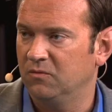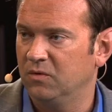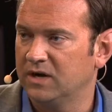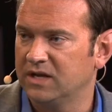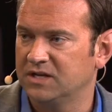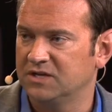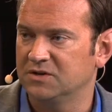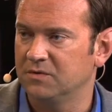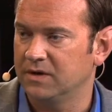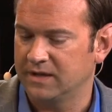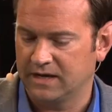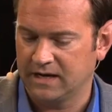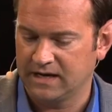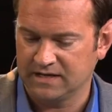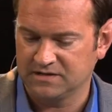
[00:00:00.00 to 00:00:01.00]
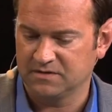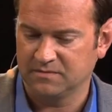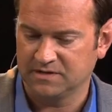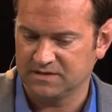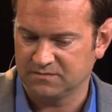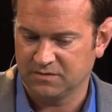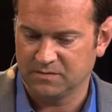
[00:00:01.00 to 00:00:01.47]
what do you do with it? I assume
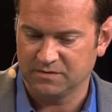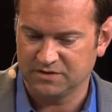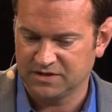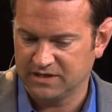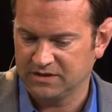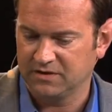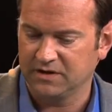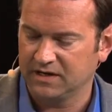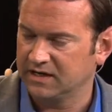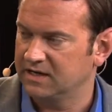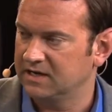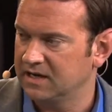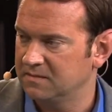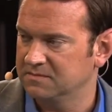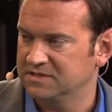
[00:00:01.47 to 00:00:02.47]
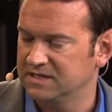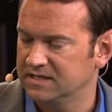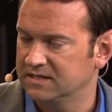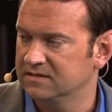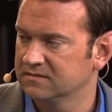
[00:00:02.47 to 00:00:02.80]
this is where machine learning comes in.